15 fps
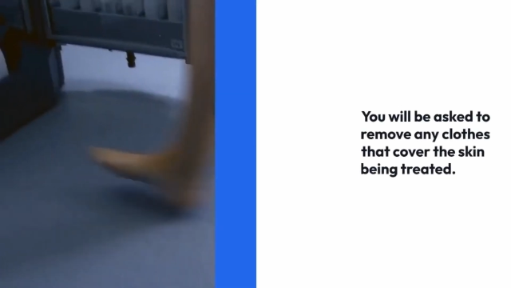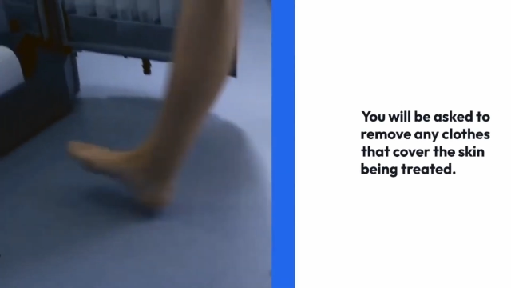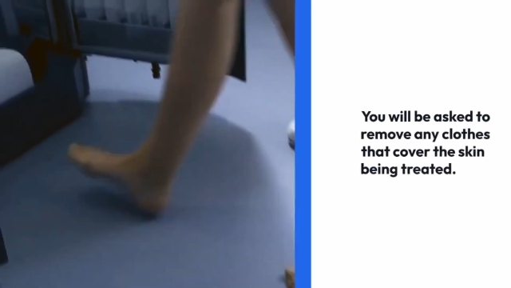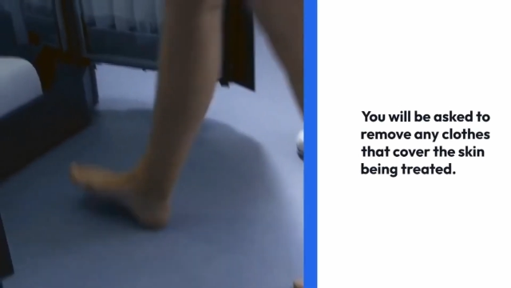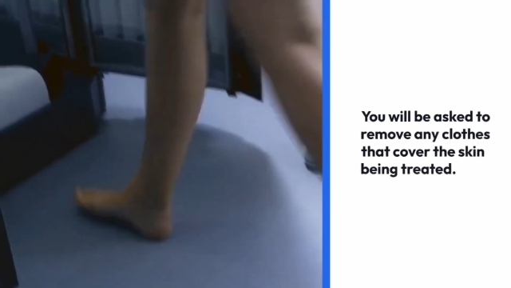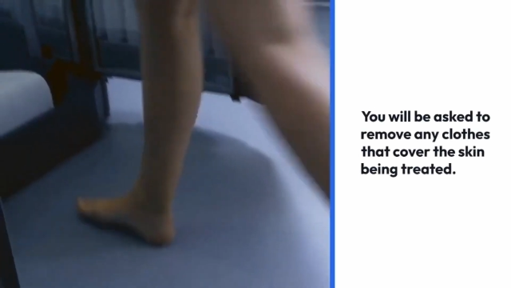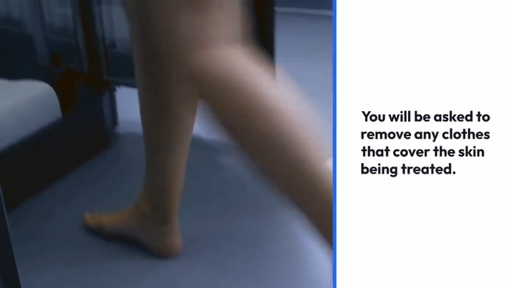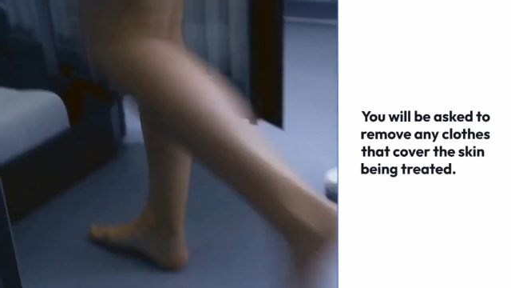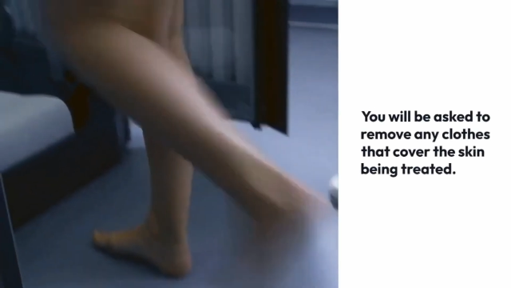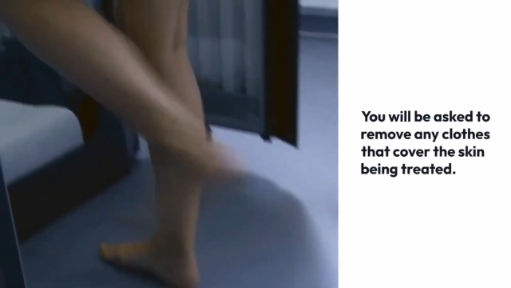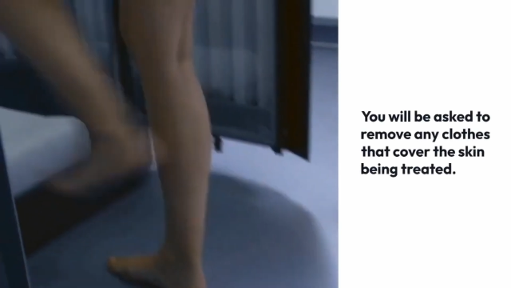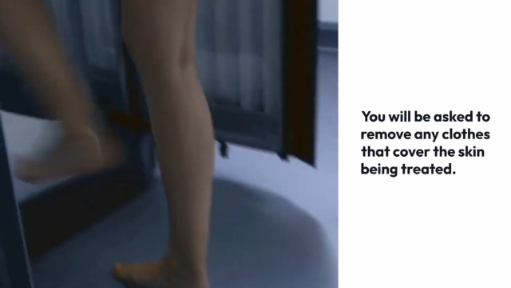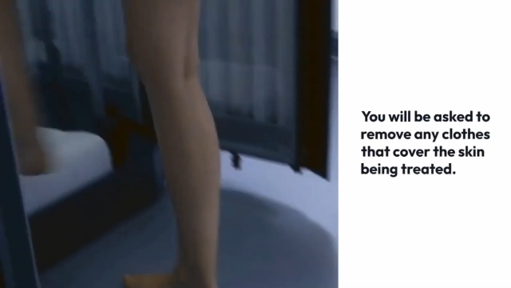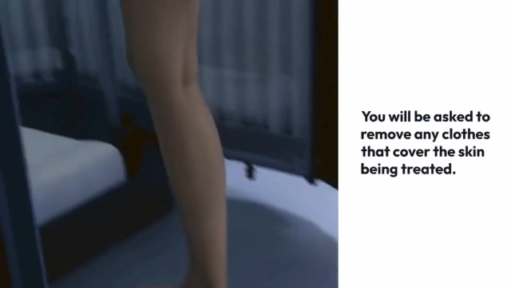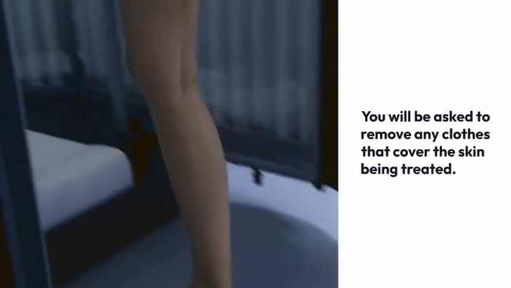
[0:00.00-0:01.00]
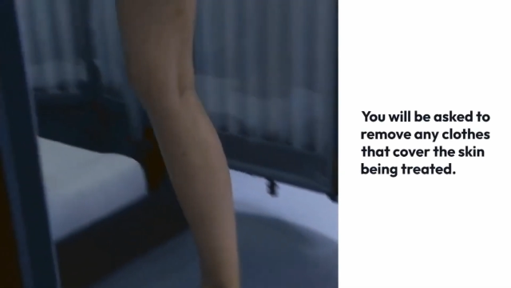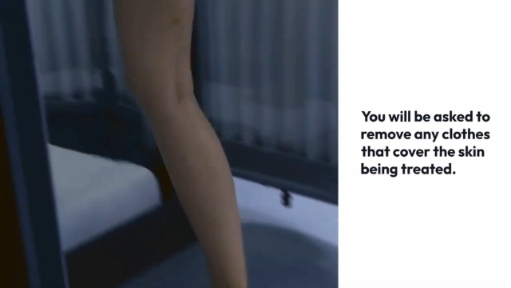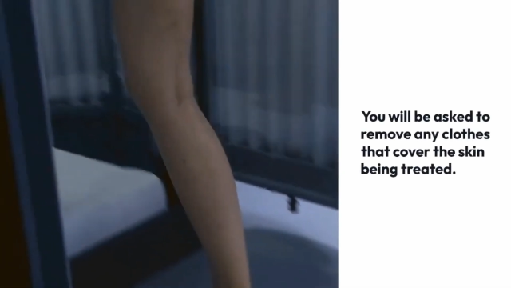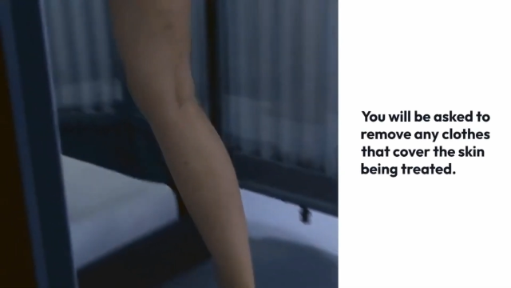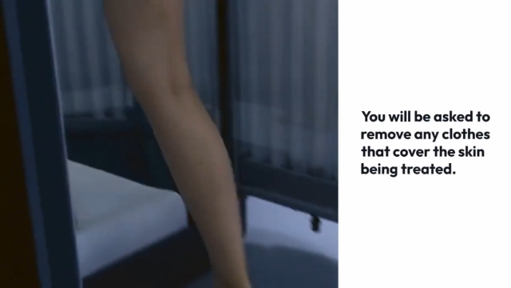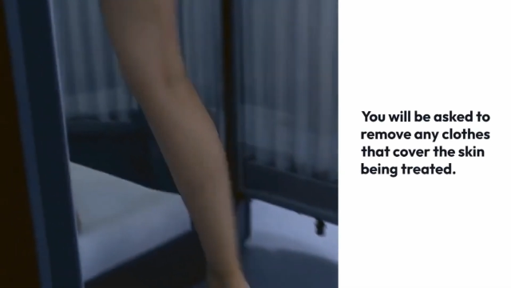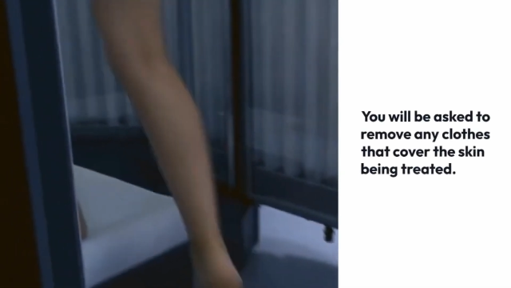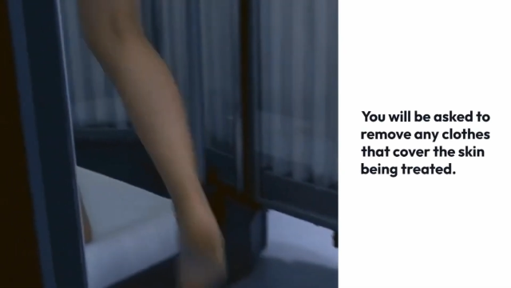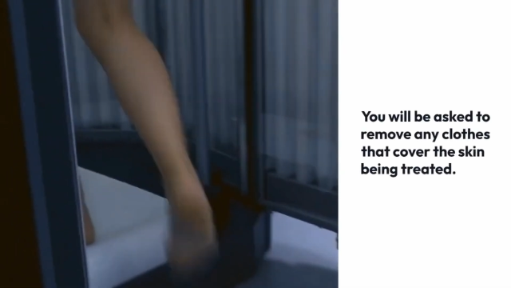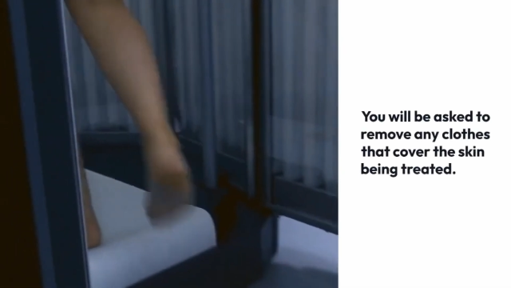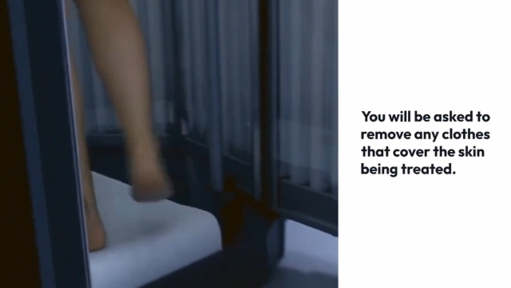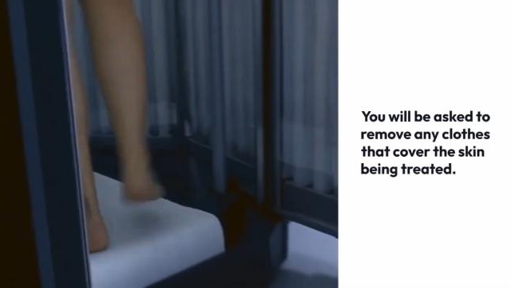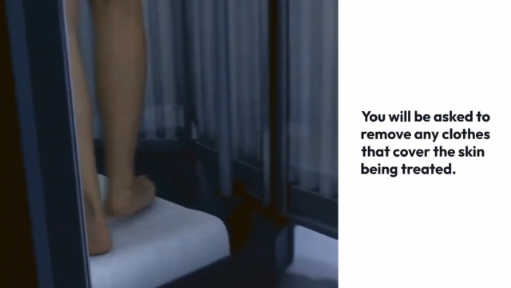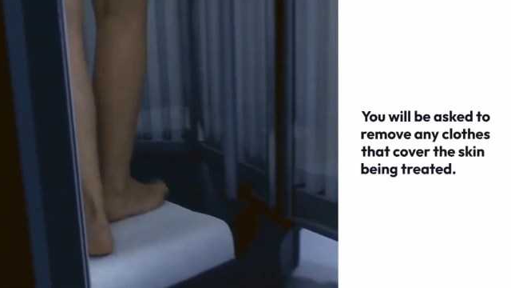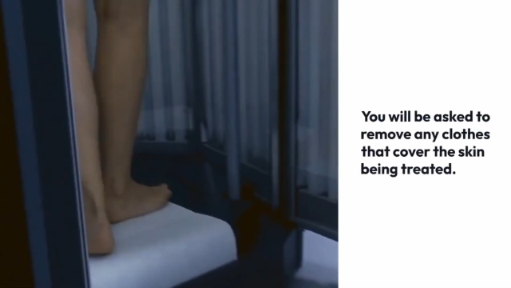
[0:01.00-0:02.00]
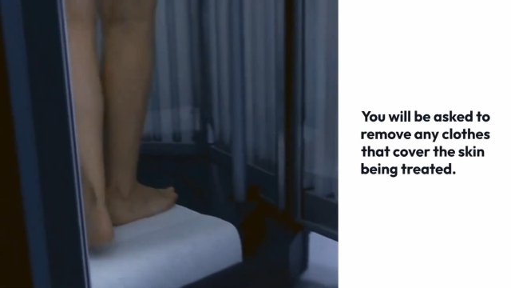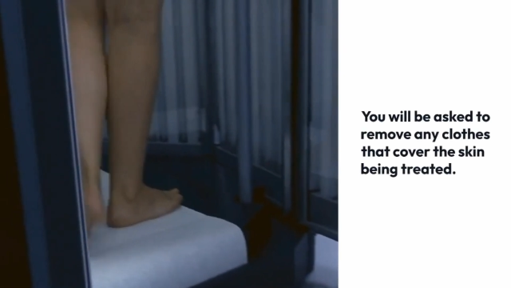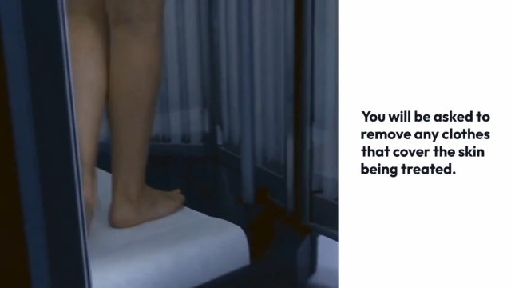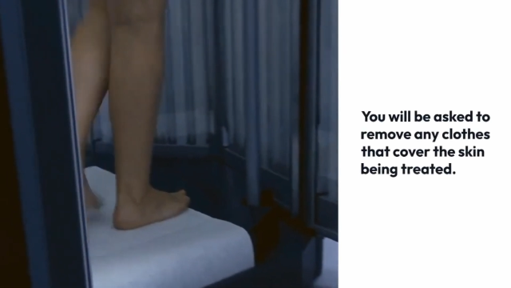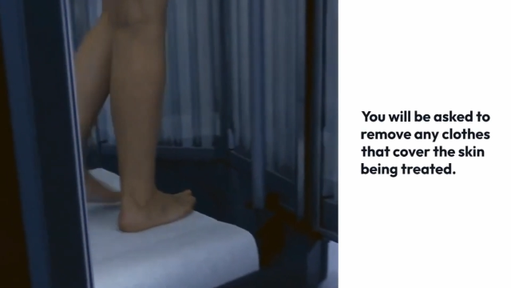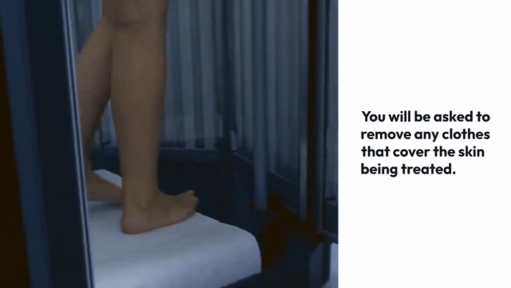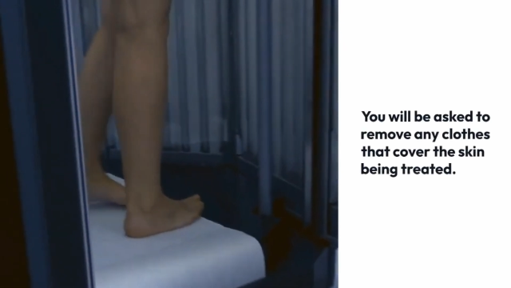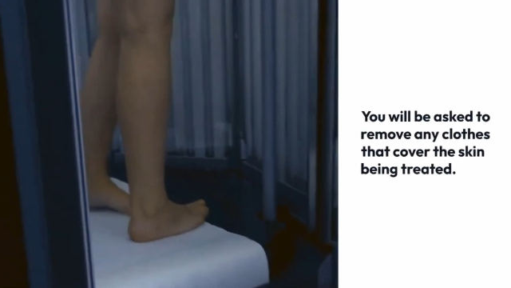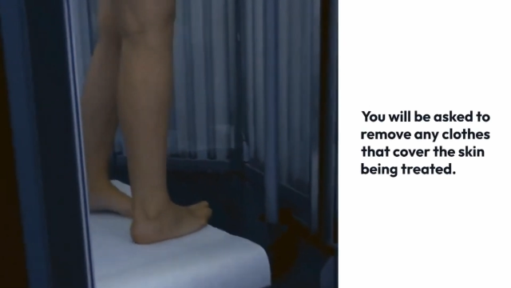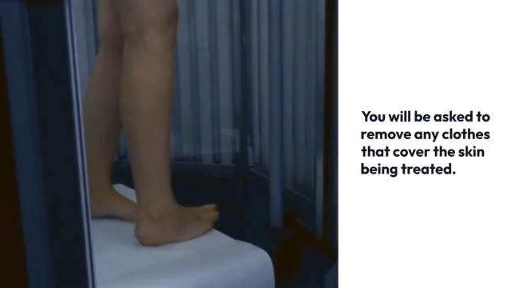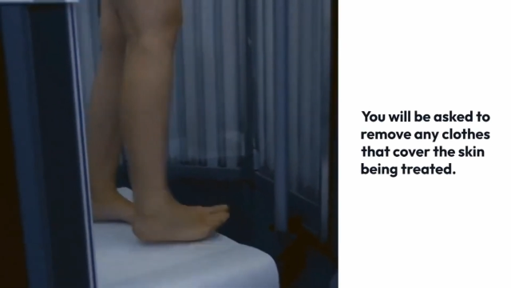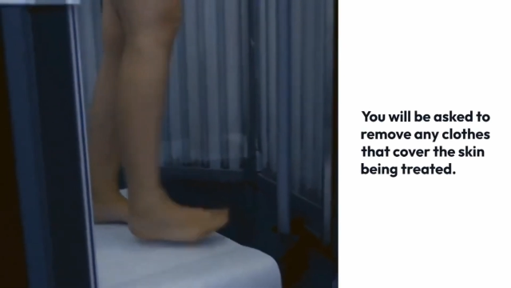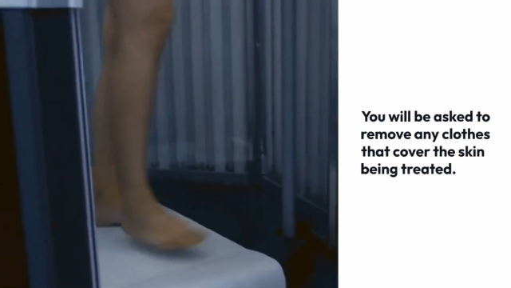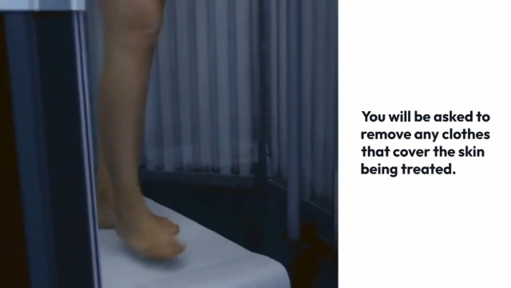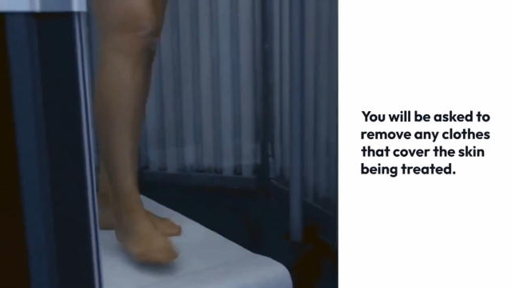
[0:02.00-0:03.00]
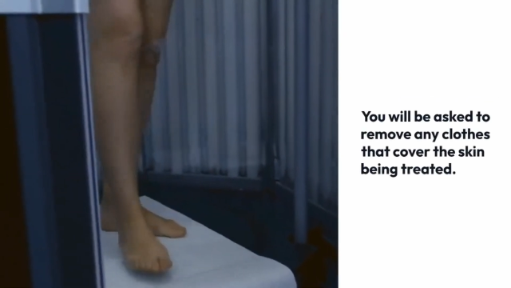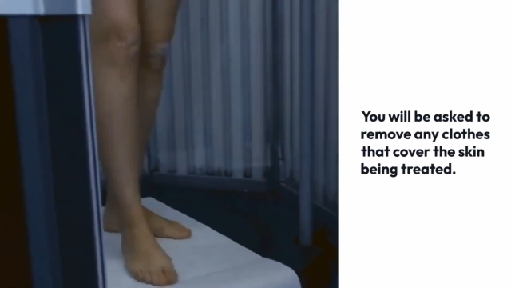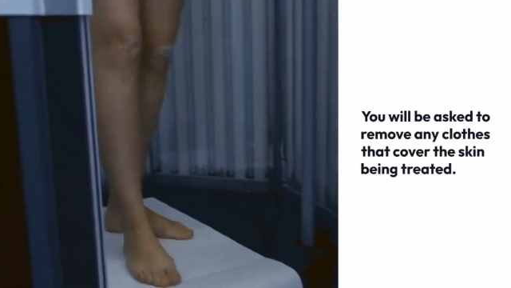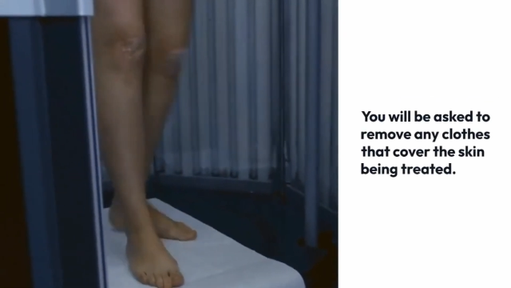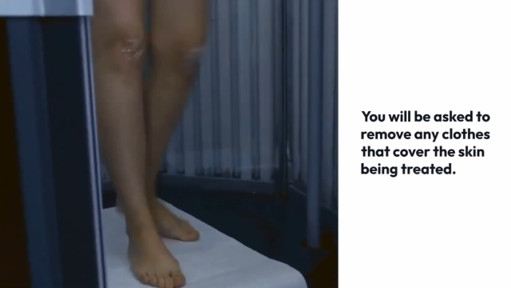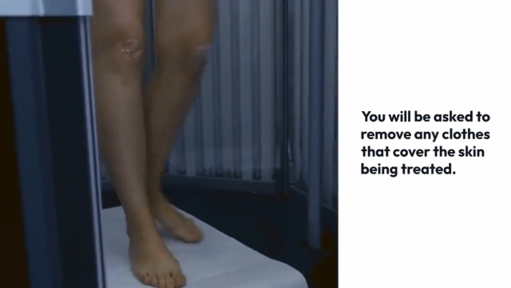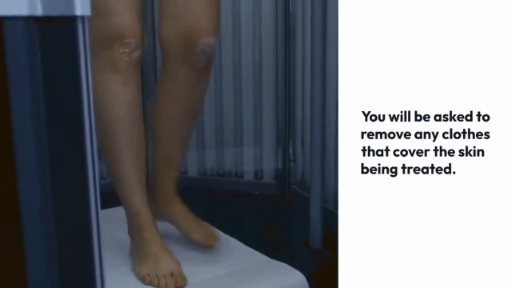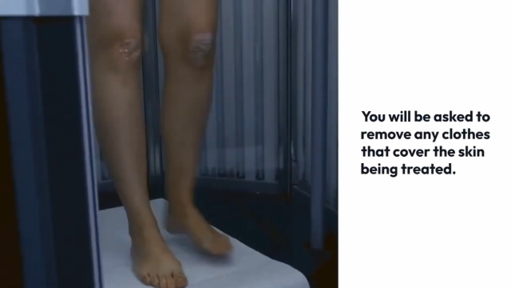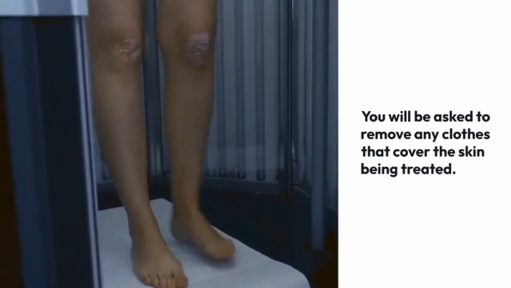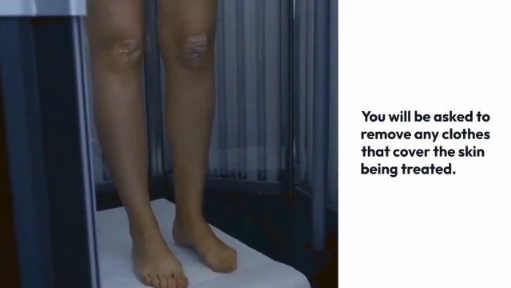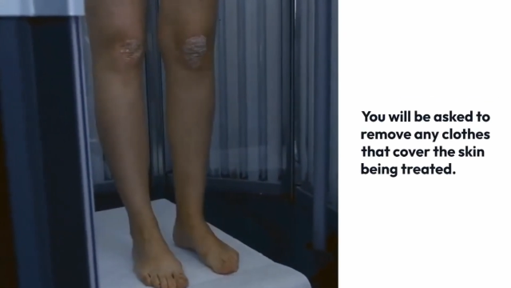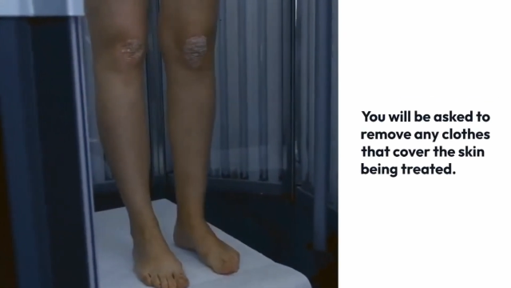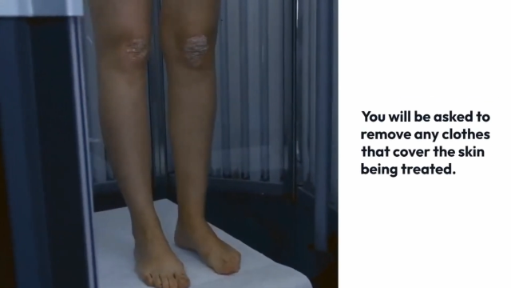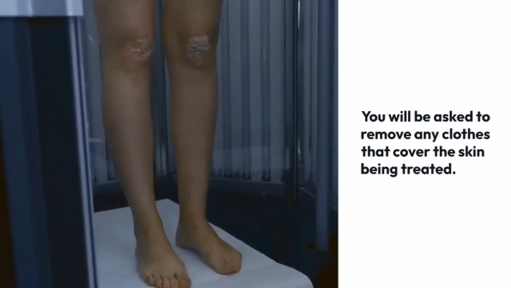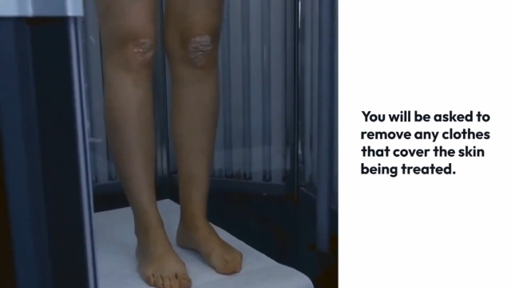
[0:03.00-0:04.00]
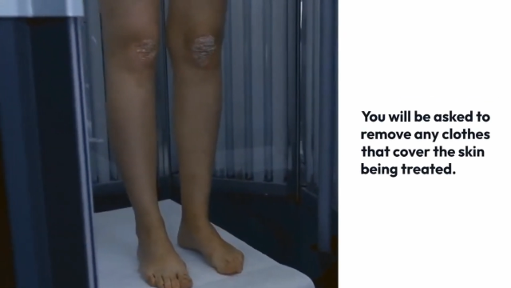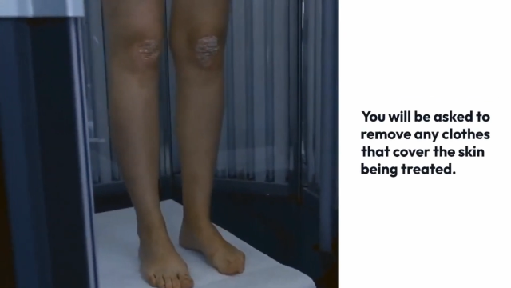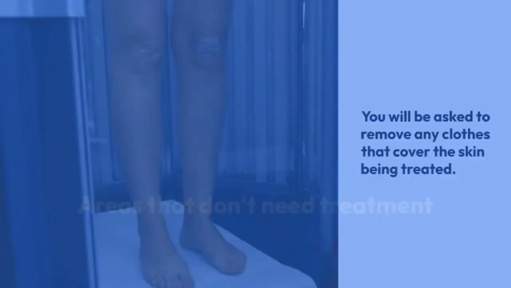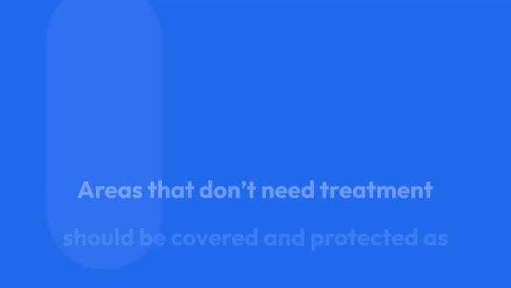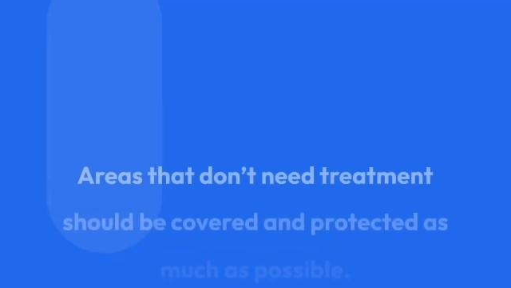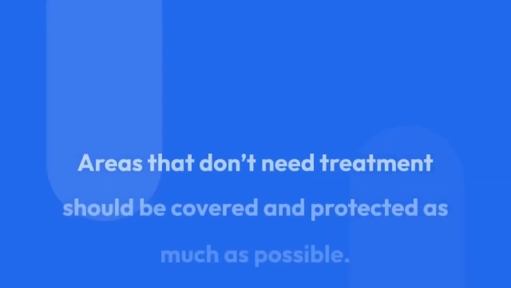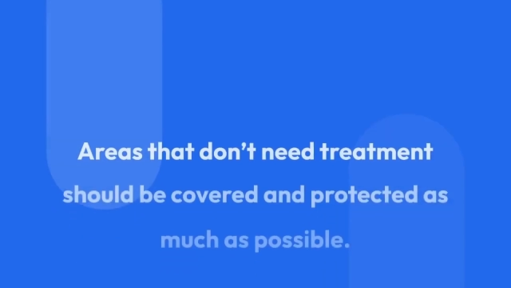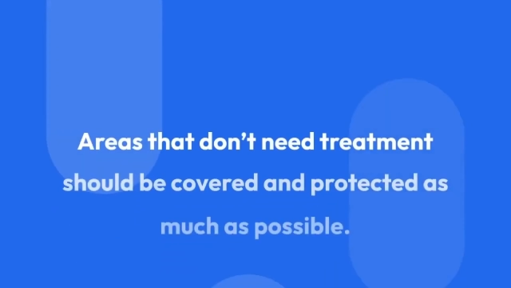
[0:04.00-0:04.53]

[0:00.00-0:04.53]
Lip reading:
Nobody's mouth can be seen.